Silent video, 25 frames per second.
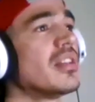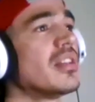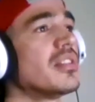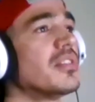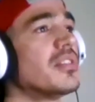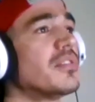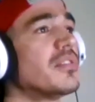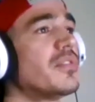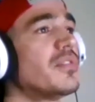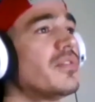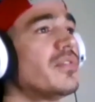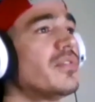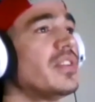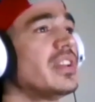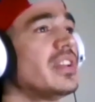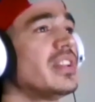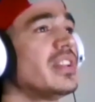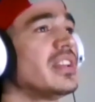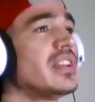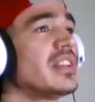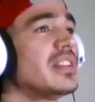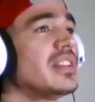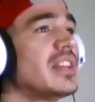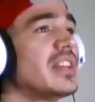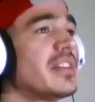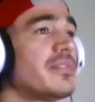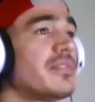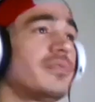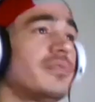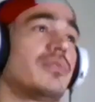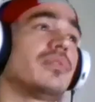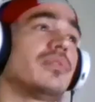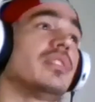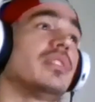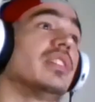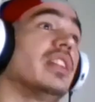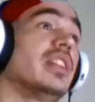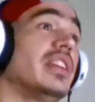The feeling left
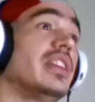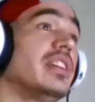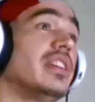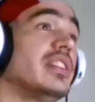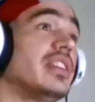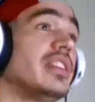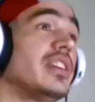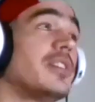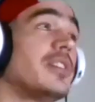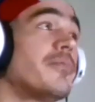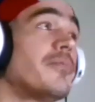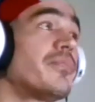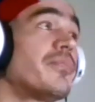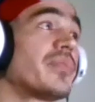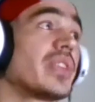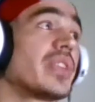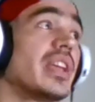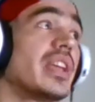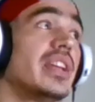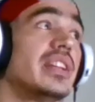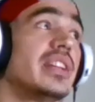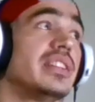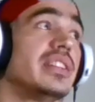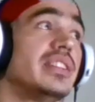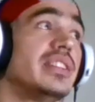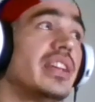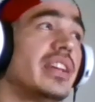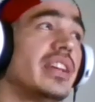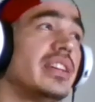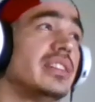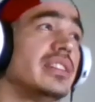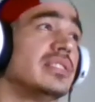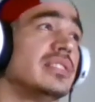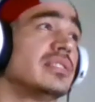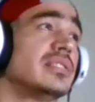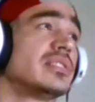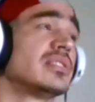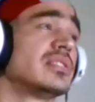Lilly in a
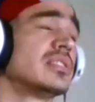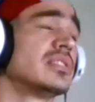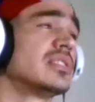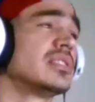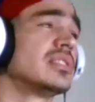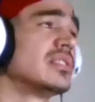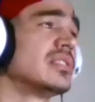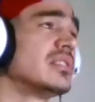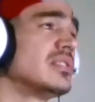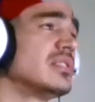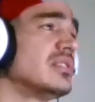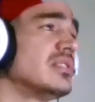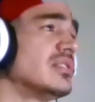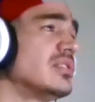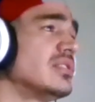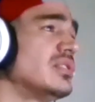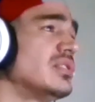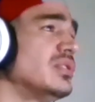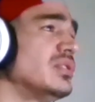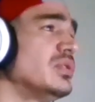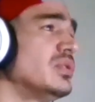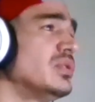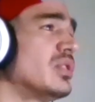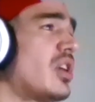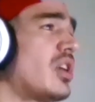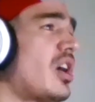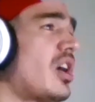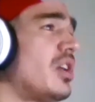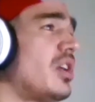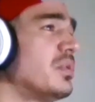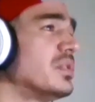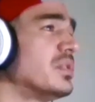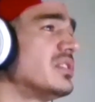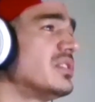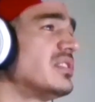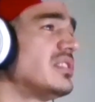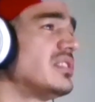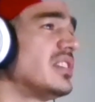daze. Soon all
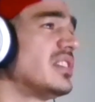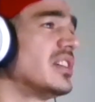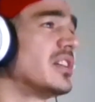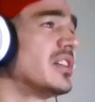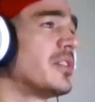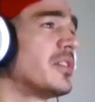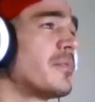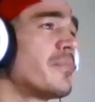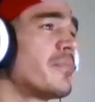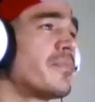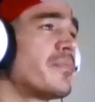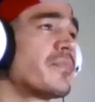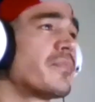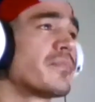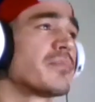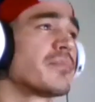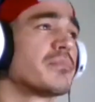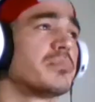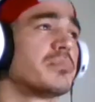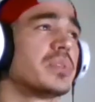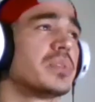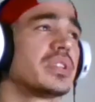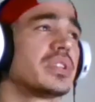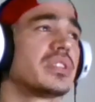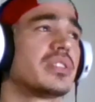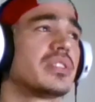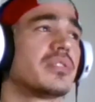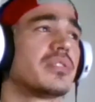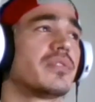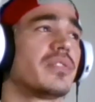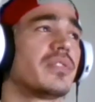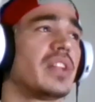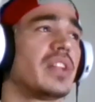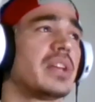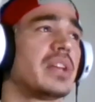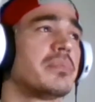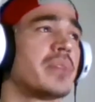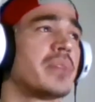was still but the
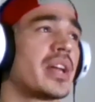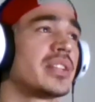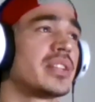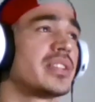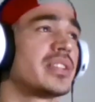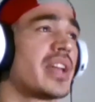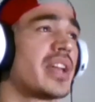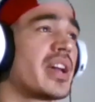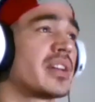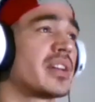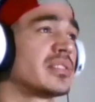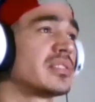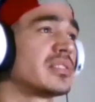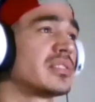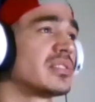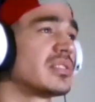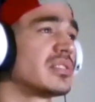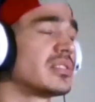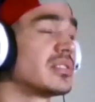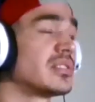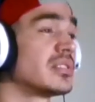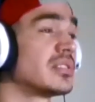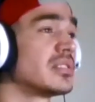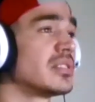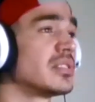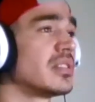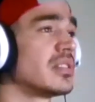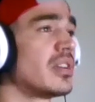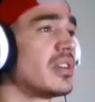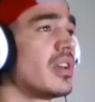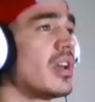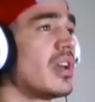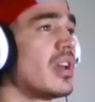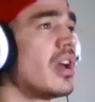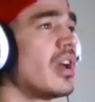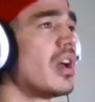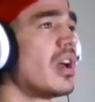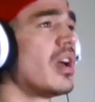flame that danced
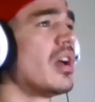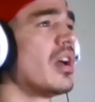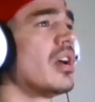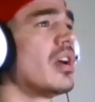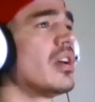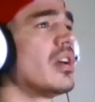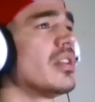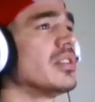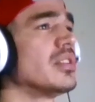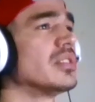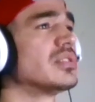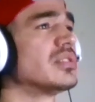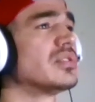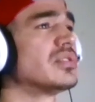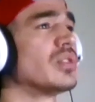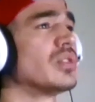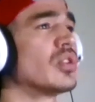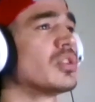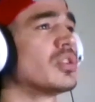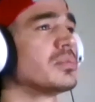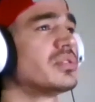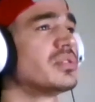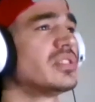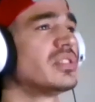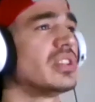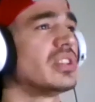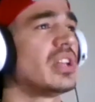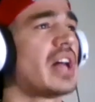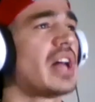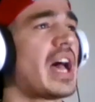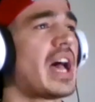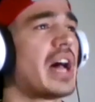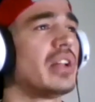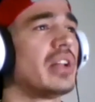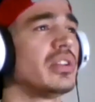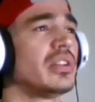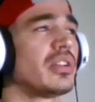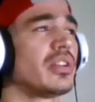the storm still
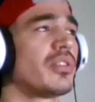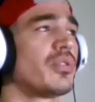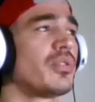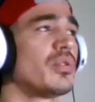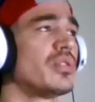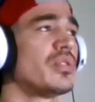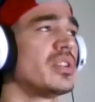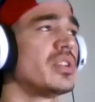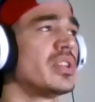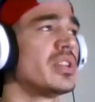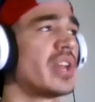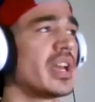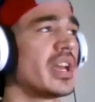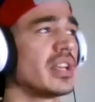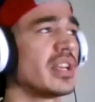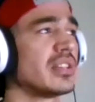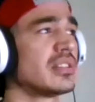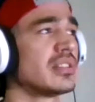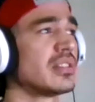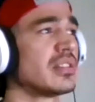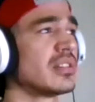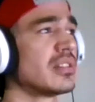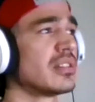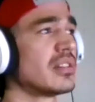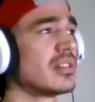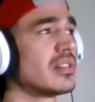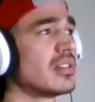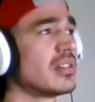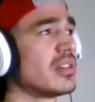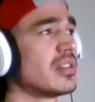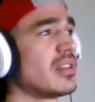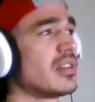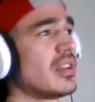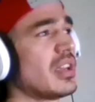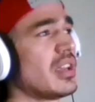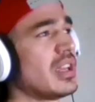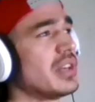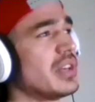howling through the night,
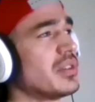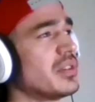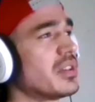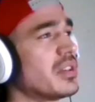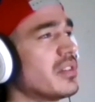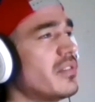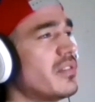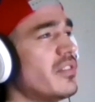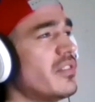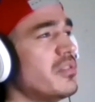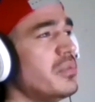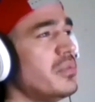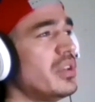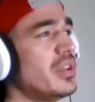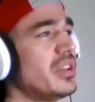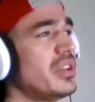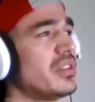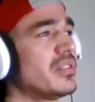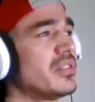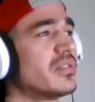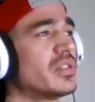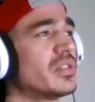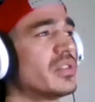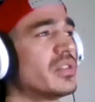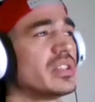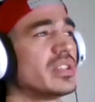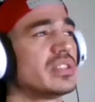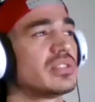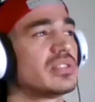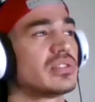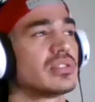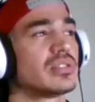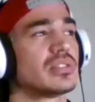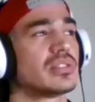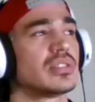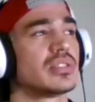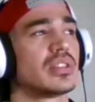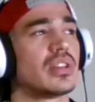hearing a familiar voice,